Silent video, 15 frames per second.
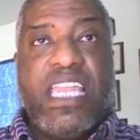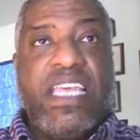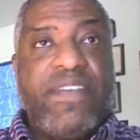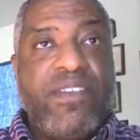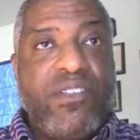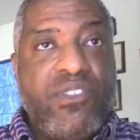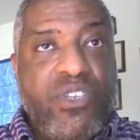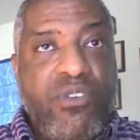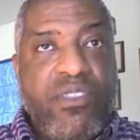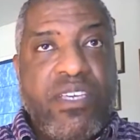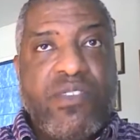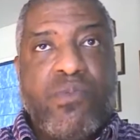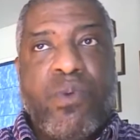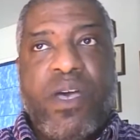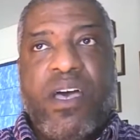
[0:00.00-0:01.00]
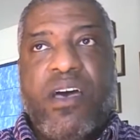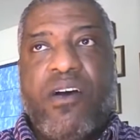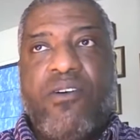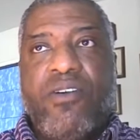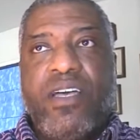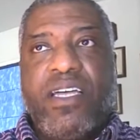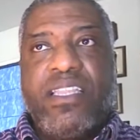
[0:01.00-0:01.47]
And if you do this
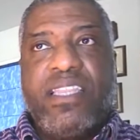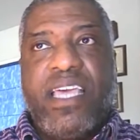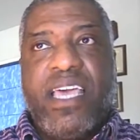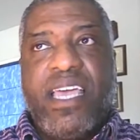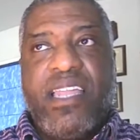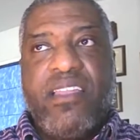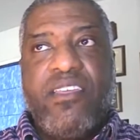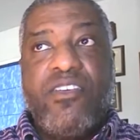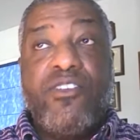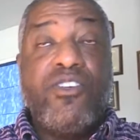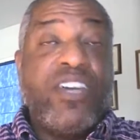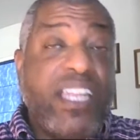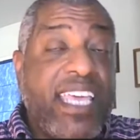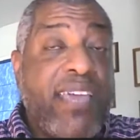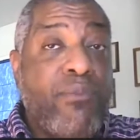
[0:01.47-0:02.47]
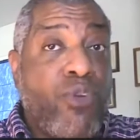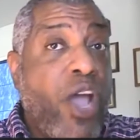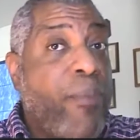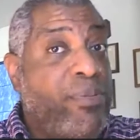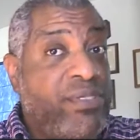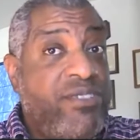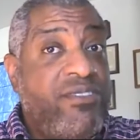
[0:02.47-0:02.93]
well, then you're going to get
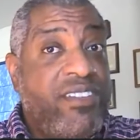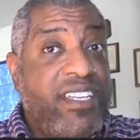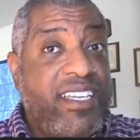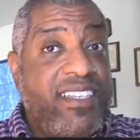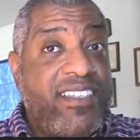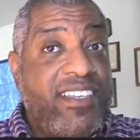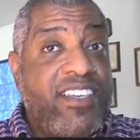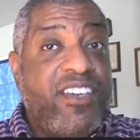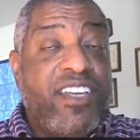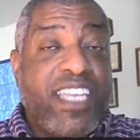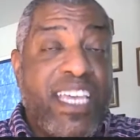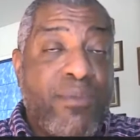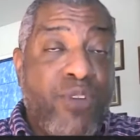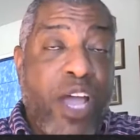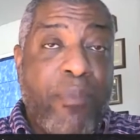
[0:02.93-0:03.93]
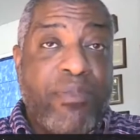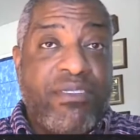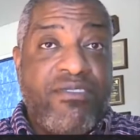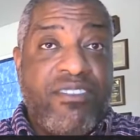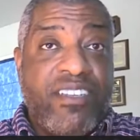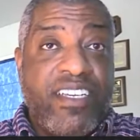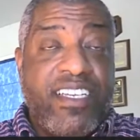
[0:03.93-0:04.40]
more opportunities. You're going to get more
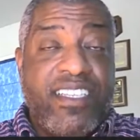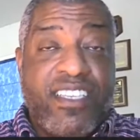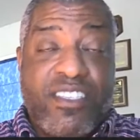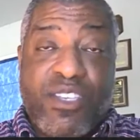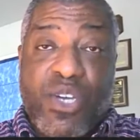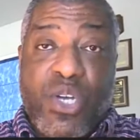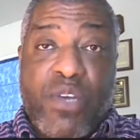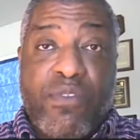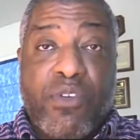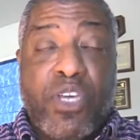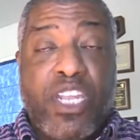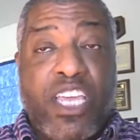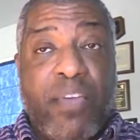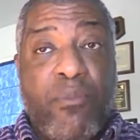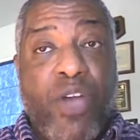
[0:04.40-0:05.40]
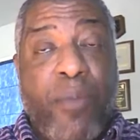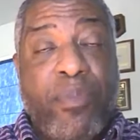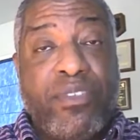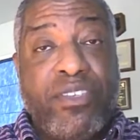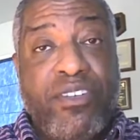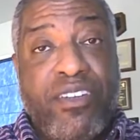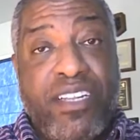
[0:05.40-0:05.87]
opportunities to serve. You're going to get more
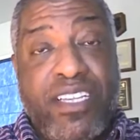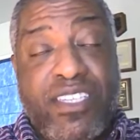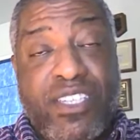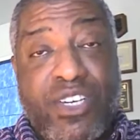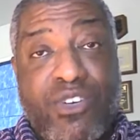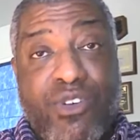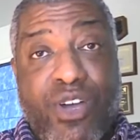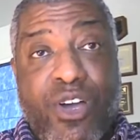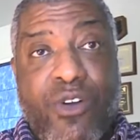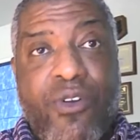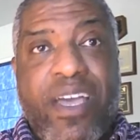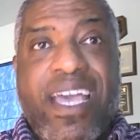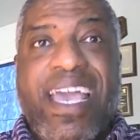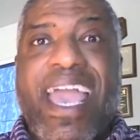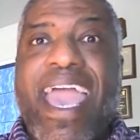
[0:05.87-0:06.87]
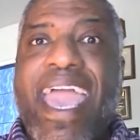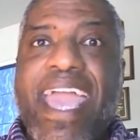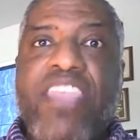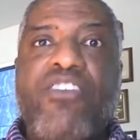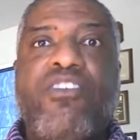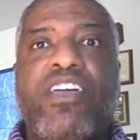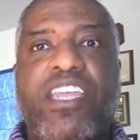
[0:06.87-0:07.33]
opportunities to grow,
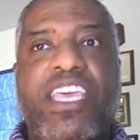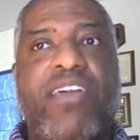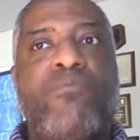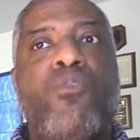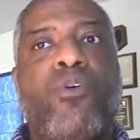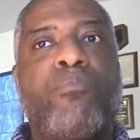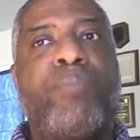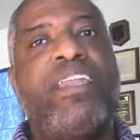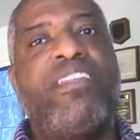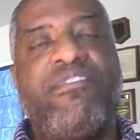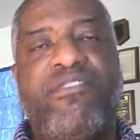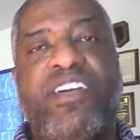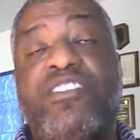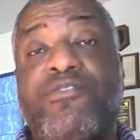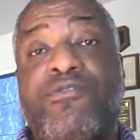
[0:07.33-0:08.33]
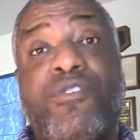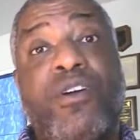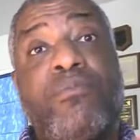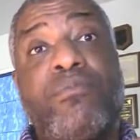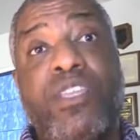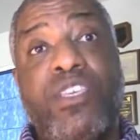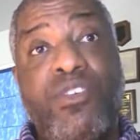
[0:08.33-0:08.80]
and you're going to get more benefits
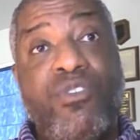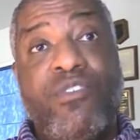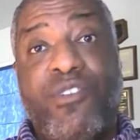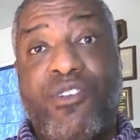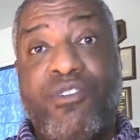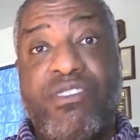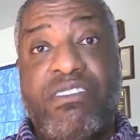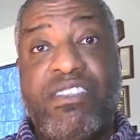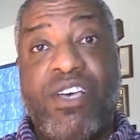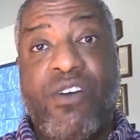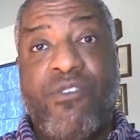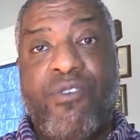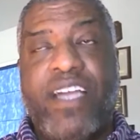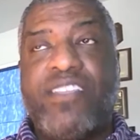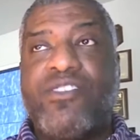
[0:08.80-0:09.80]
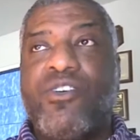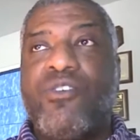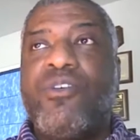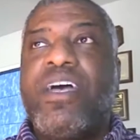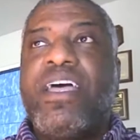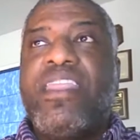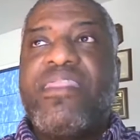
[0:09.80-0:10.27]
from the universe itself, right?
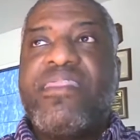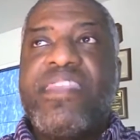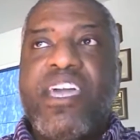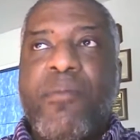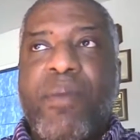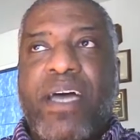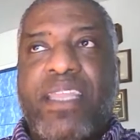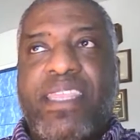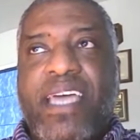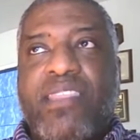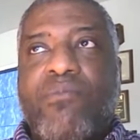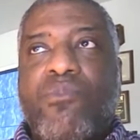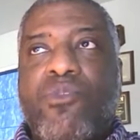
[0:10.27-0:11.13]
So think about that.